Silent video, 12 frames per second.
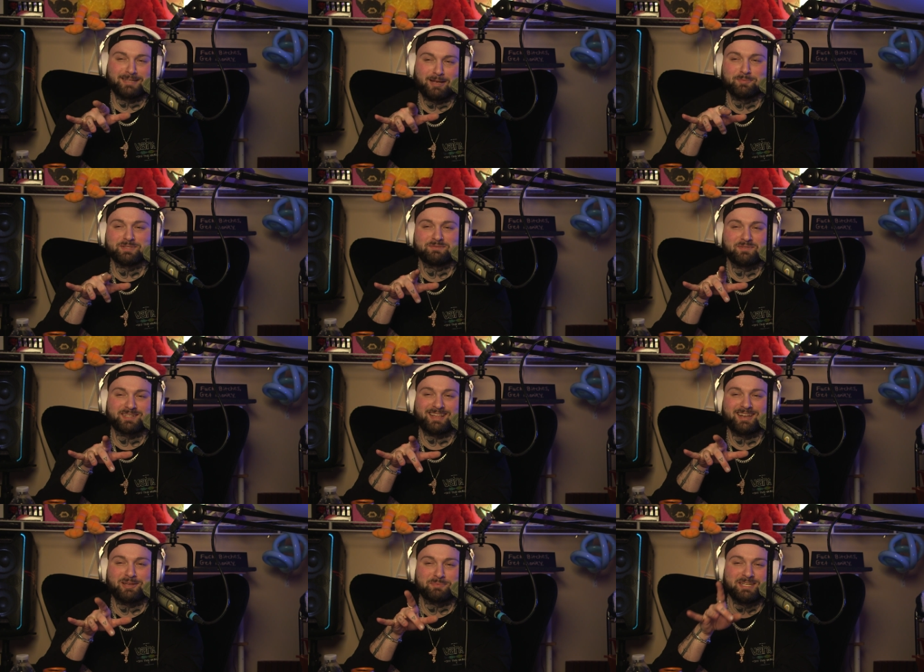I almost fucked
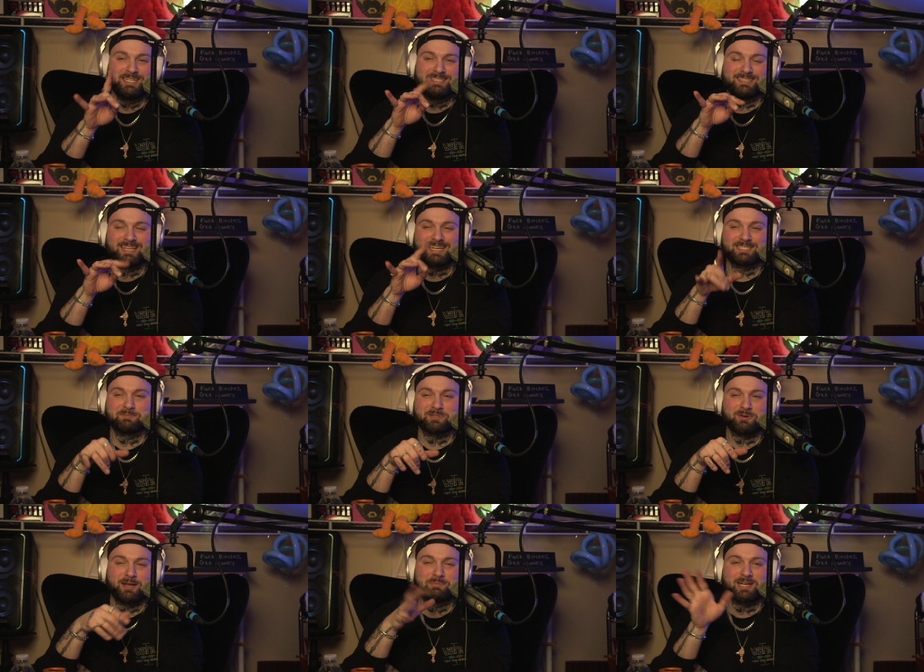that up. Like,
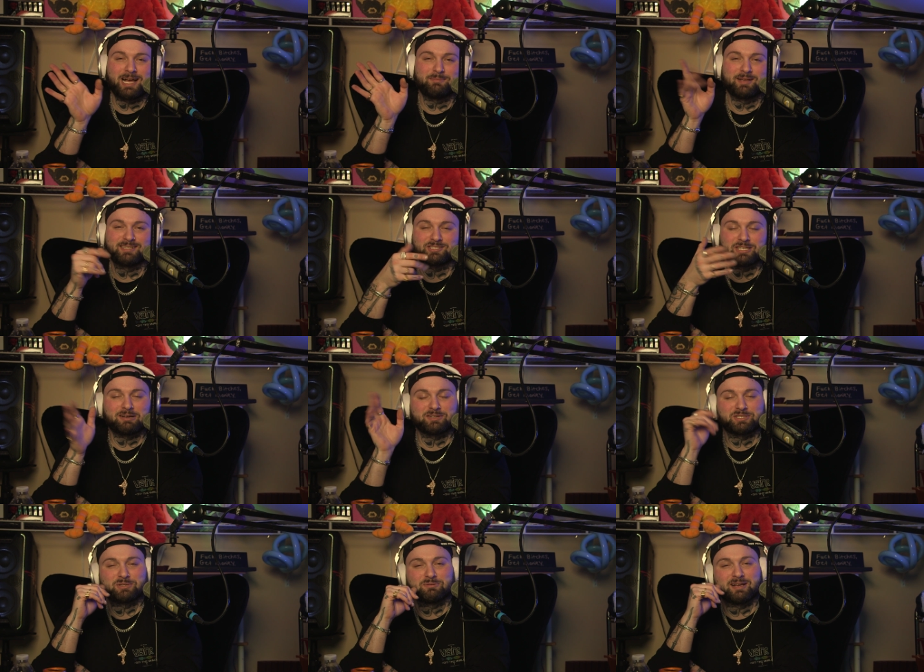subscribe, comment, share it
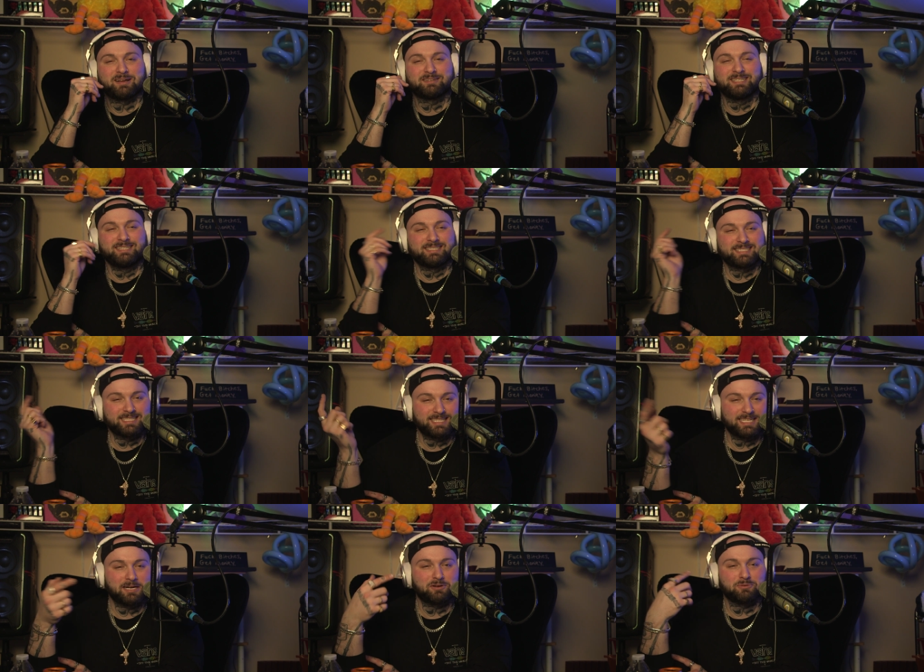shit around. Let's get
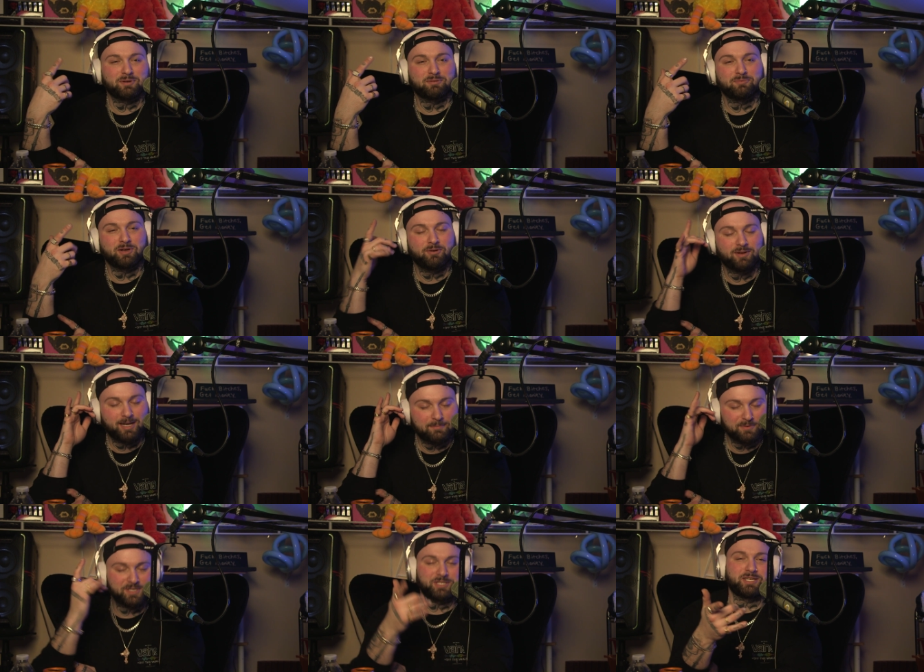the algorithm going. I
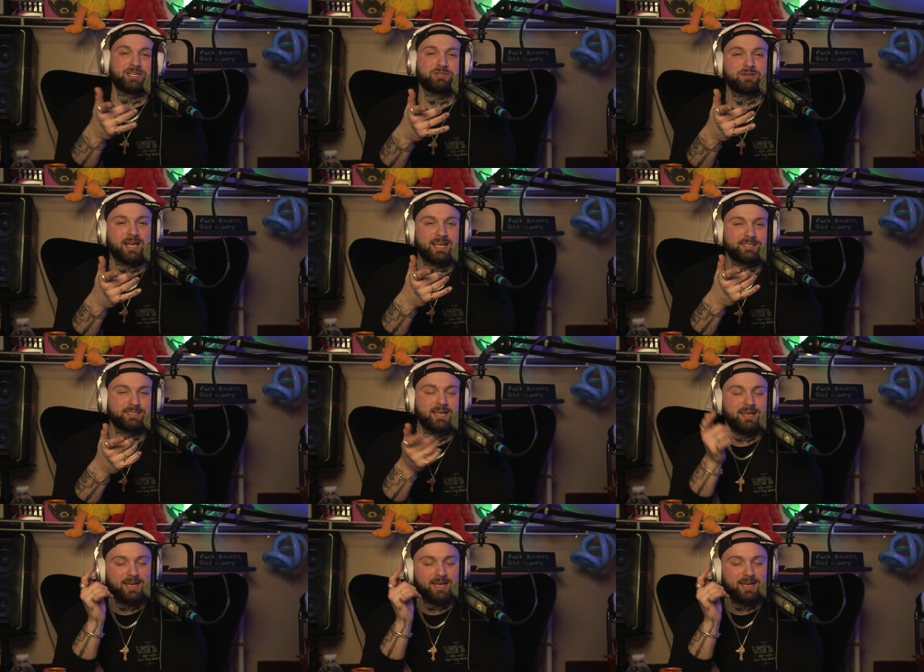appreciate you guys.